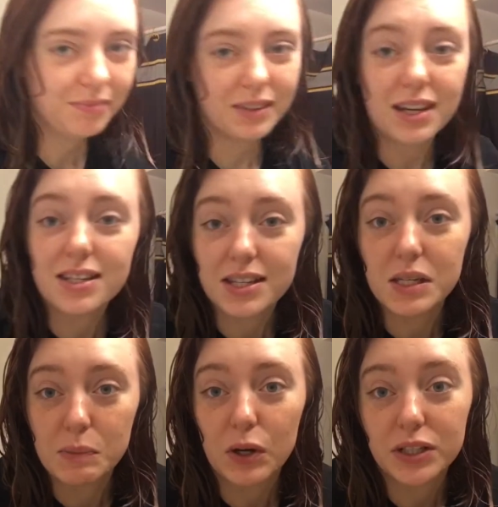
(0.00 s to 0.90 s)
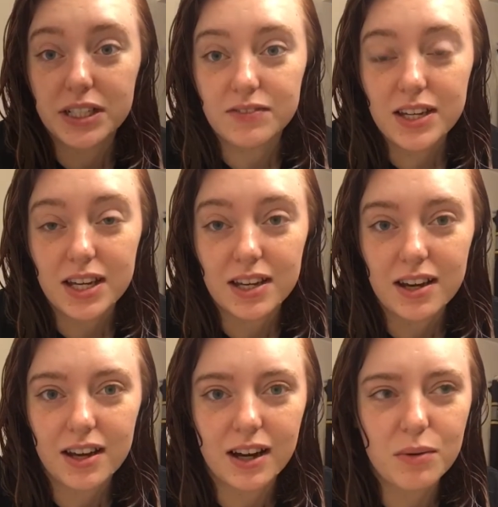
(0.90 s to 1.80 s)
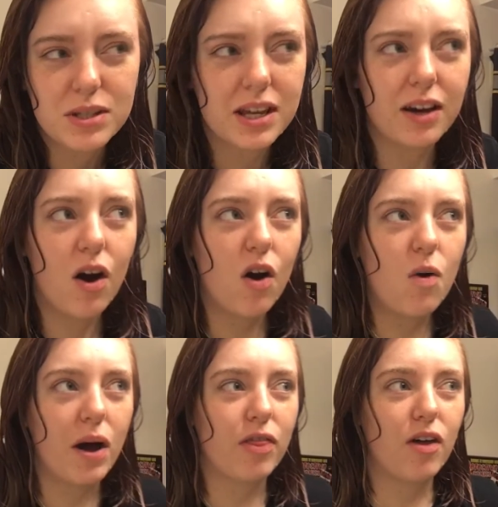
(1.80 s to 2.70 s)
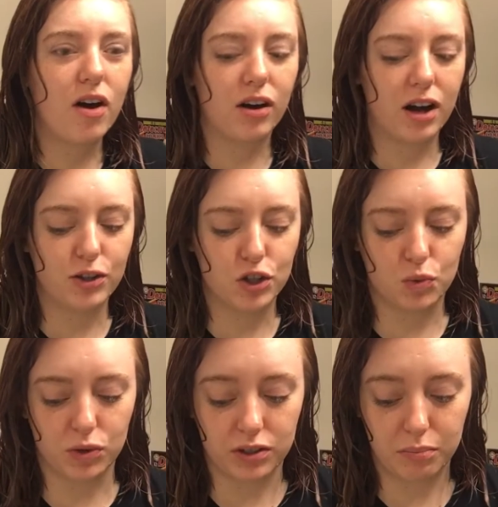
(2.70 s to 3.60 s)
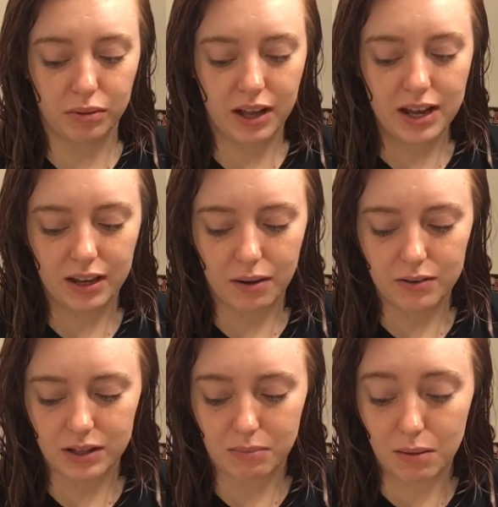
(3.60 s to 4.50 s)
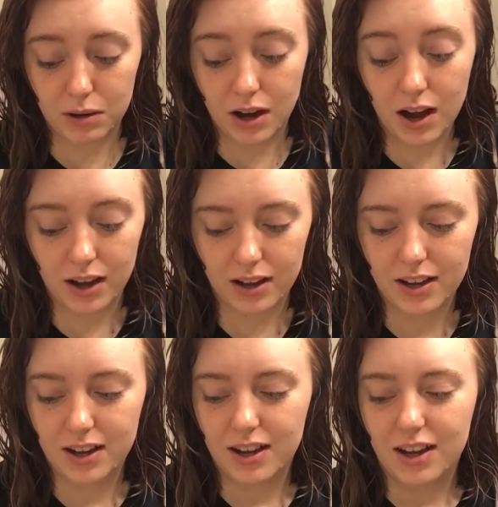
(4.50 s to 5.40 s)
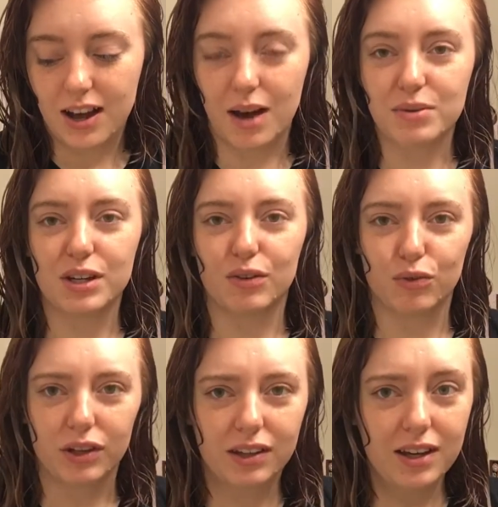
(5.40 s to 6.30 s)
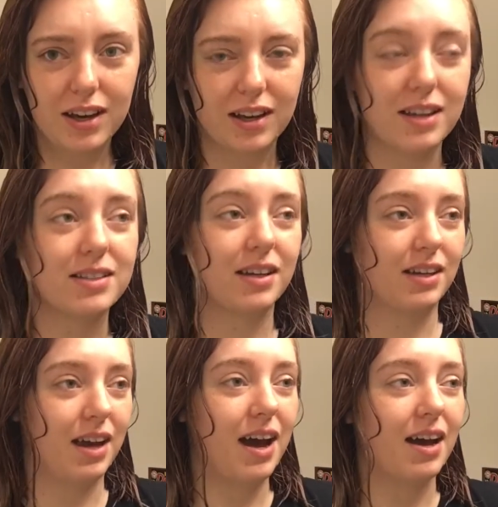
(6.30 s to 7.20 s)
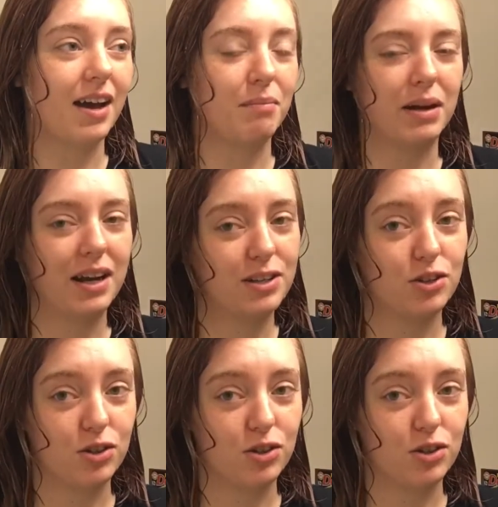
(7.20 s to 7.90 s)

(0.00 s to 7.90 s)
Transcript: he sees me on TV. And I was like, oh, I thought our concerts were done playing. I was like, maybe not. I was like, really? And he's like, yeah. And my dad's a